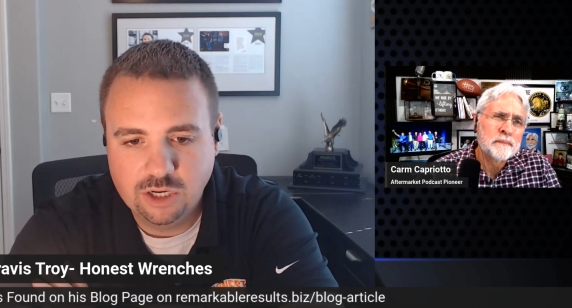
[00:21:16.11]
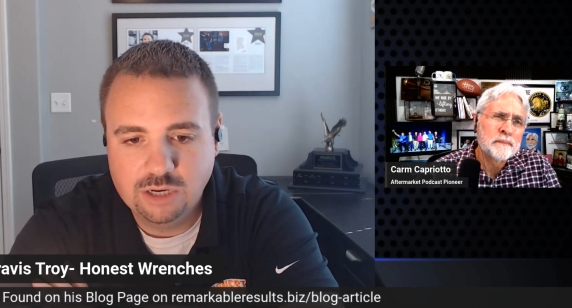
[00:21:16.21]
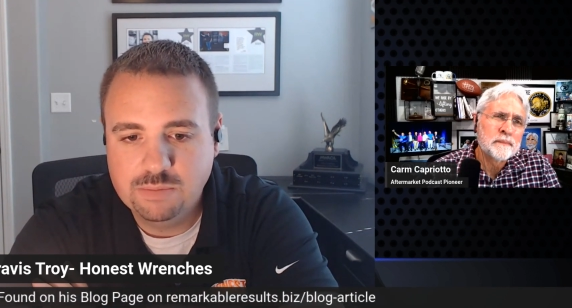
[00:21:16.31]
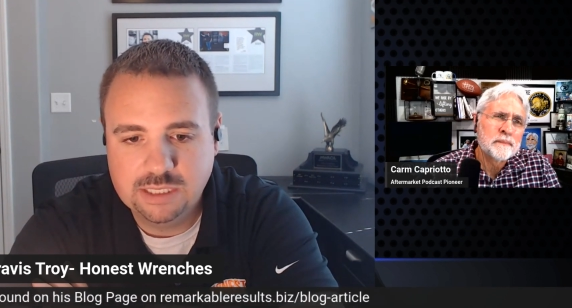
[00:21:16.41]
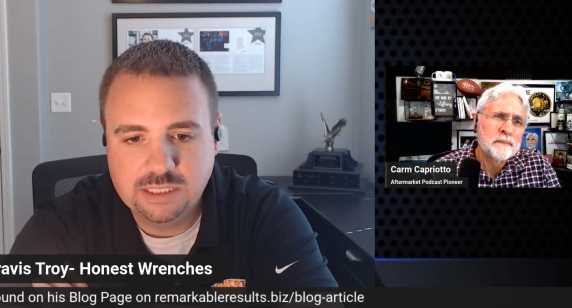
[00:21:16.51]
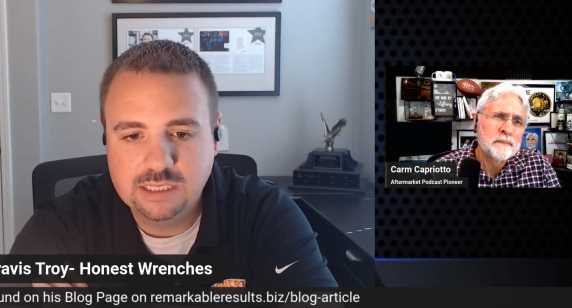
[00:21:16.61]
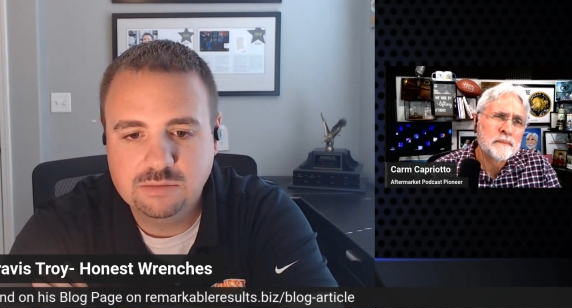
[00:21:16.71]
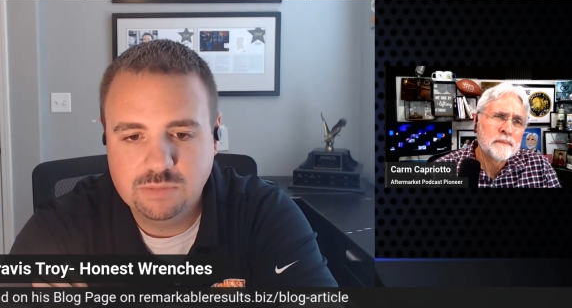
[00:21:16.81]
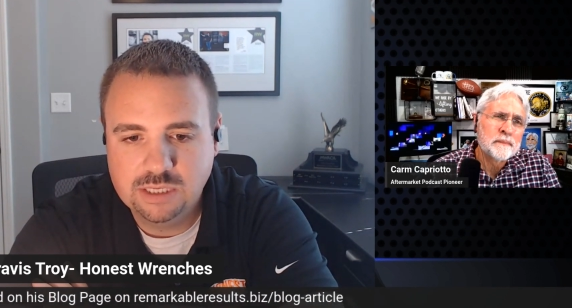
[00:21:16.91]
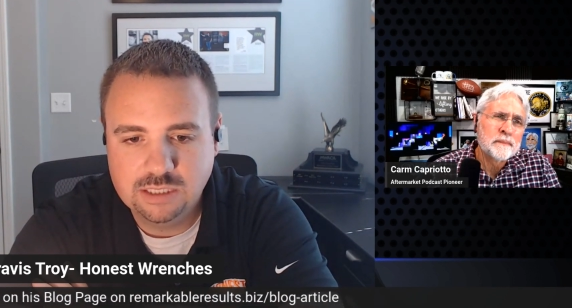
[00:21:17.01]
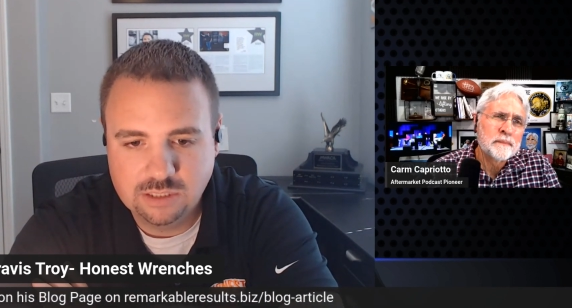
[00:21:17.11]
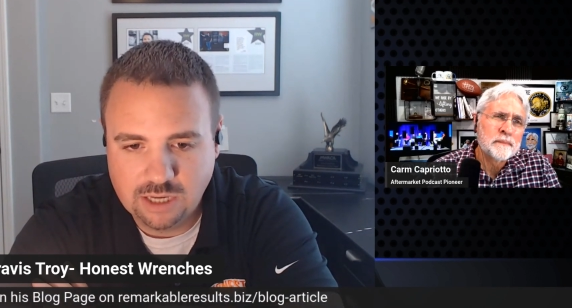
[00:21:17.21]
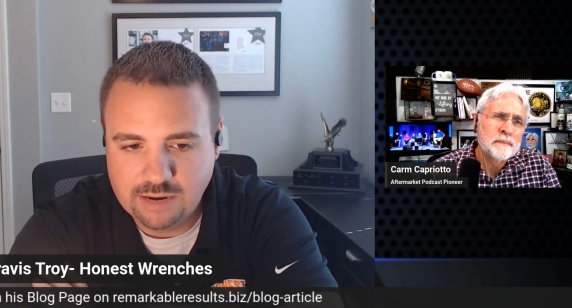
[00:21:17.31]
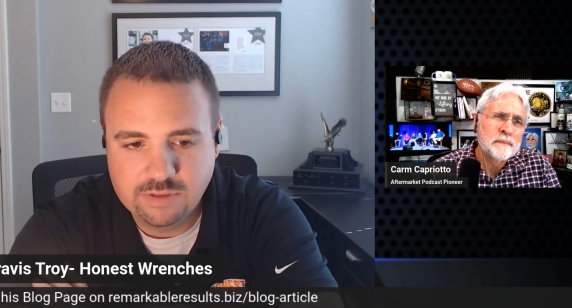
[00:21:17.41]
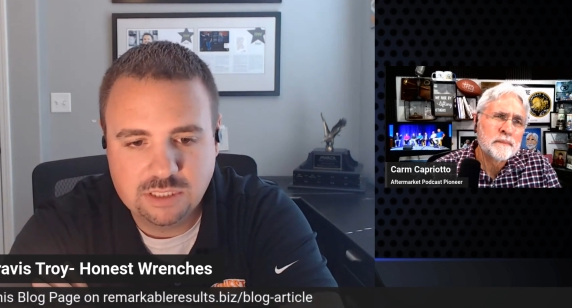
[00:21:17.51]
Speaker 1: a good business because
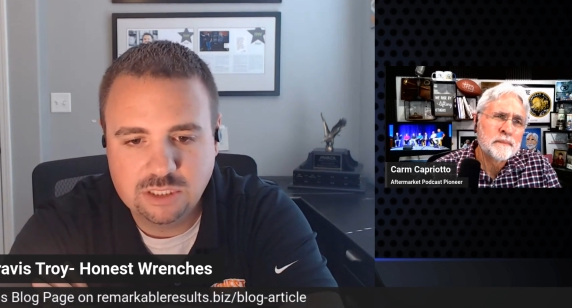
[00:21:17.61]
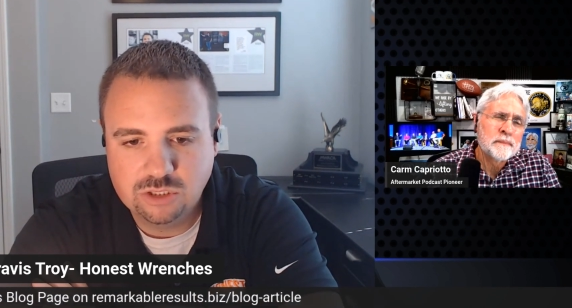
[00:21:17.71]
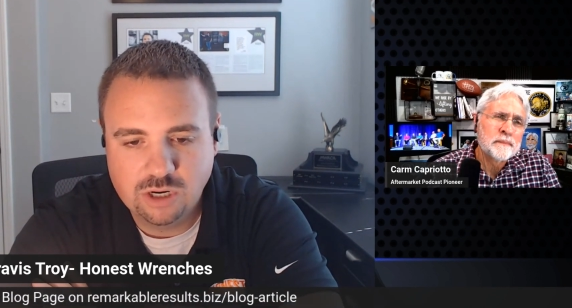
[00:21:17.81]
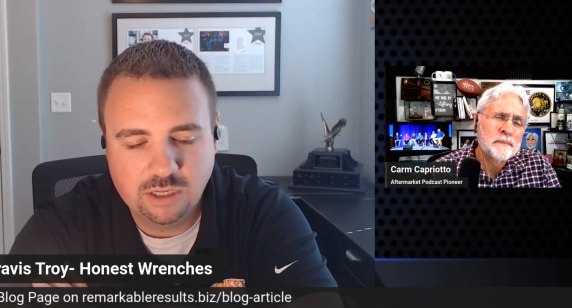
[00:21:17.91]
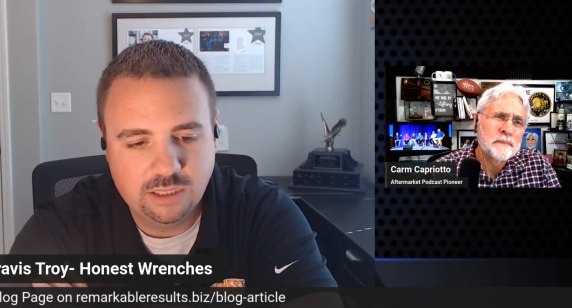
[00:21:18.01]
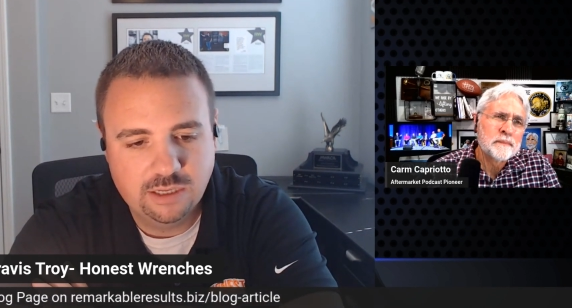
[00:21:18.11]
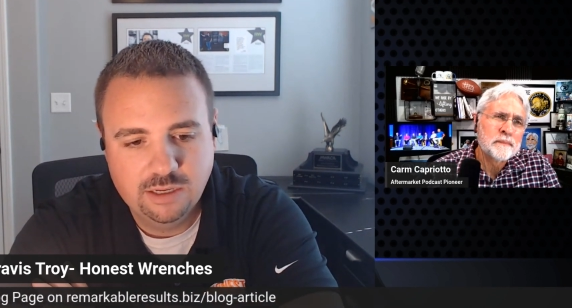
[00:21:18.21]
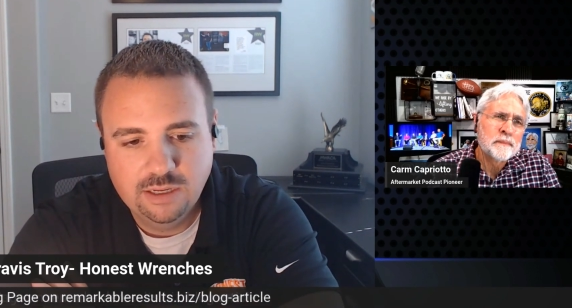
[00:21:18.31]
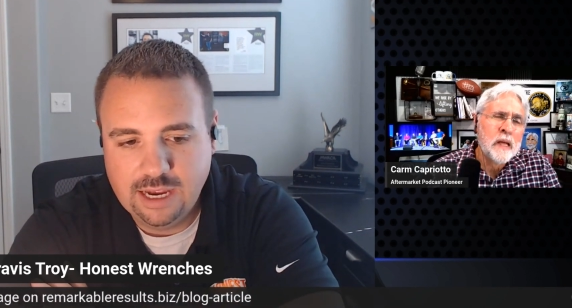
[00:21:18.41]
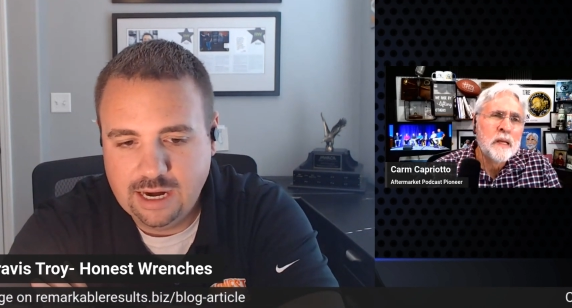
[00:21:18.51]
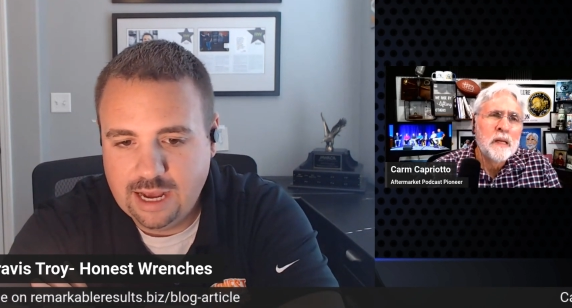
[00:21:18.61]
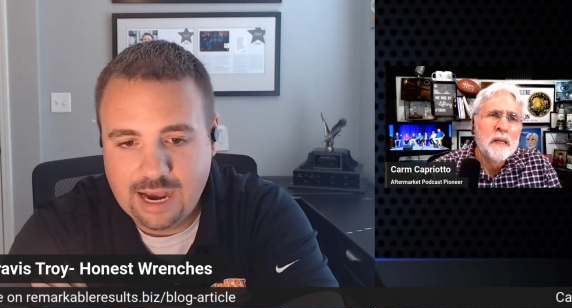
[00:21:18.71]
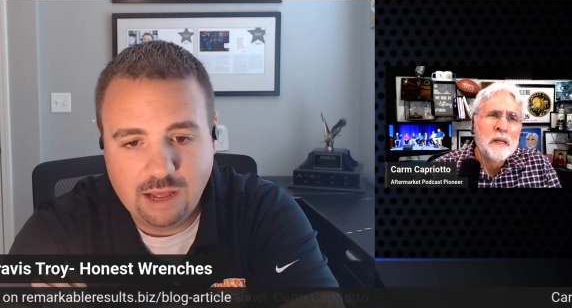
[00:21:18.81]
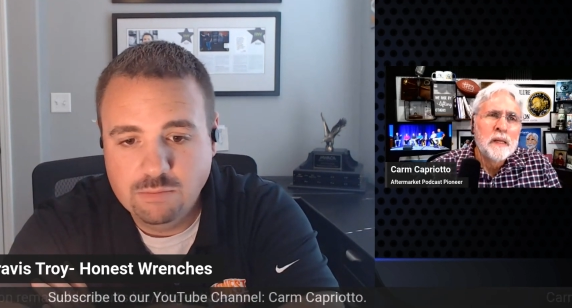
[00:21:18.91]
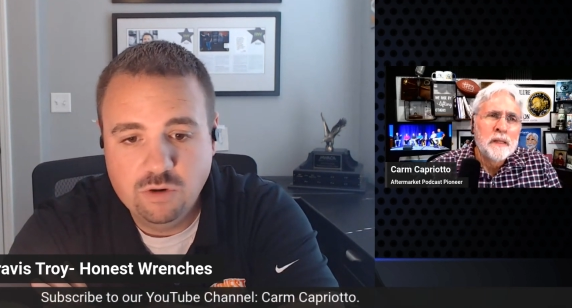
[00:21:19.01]
they're obviously struggling. And
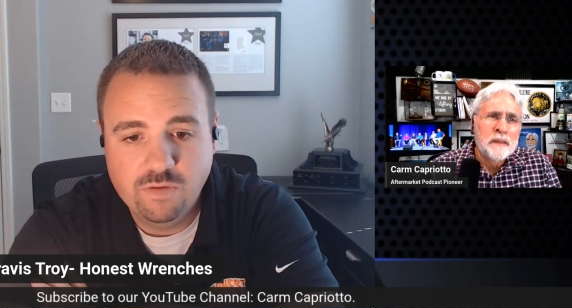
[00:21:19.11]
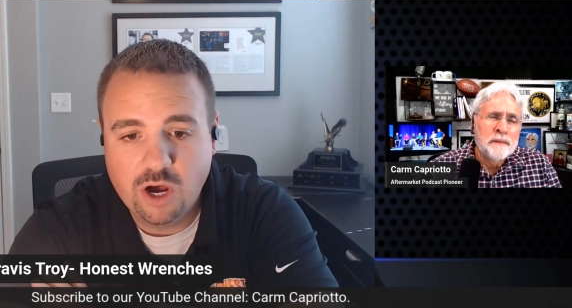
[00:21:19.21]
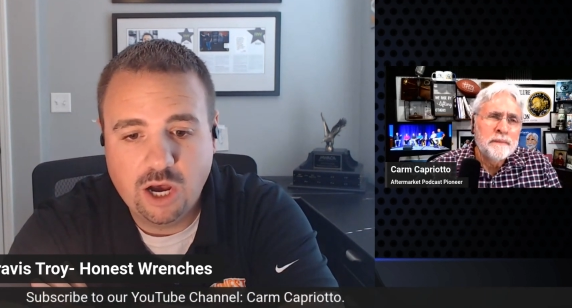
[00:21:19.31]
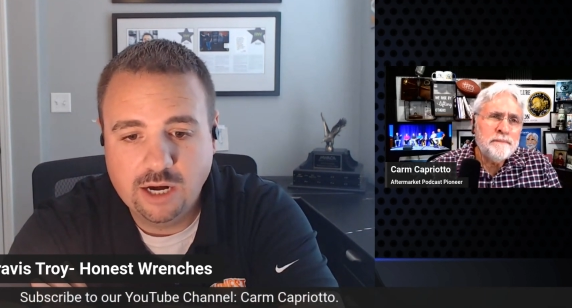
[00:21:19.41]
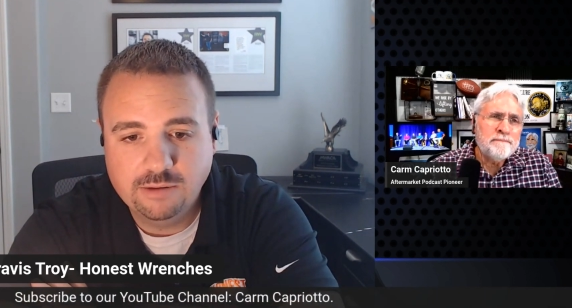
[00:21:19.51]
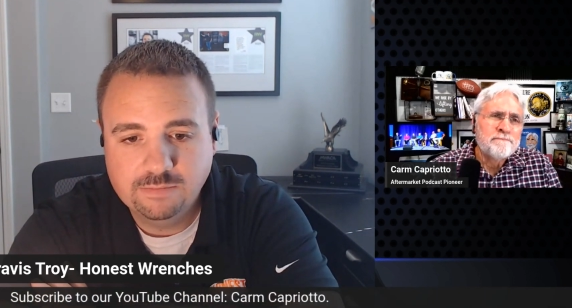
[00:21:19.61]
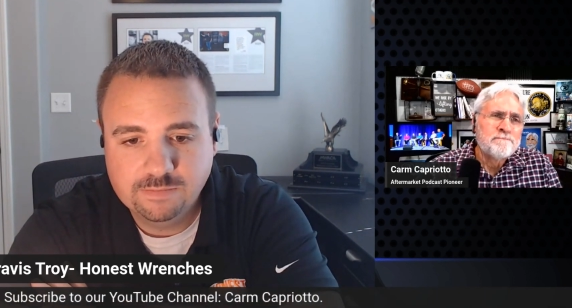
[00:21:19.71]
I'll move on.